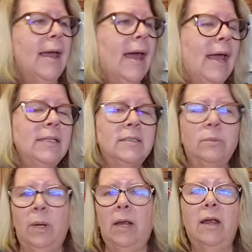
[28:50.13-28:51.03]
I
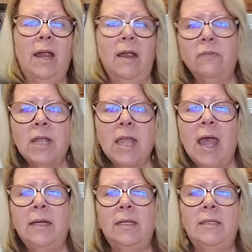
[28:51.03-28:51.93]
swear, every
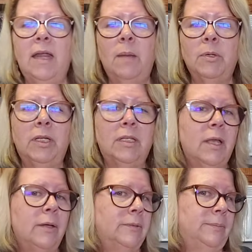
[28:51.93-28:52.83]
cat in the neighborhood
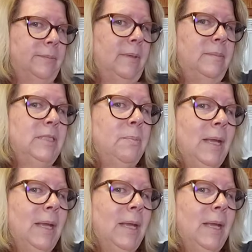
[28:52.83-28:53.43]
goes, Mr.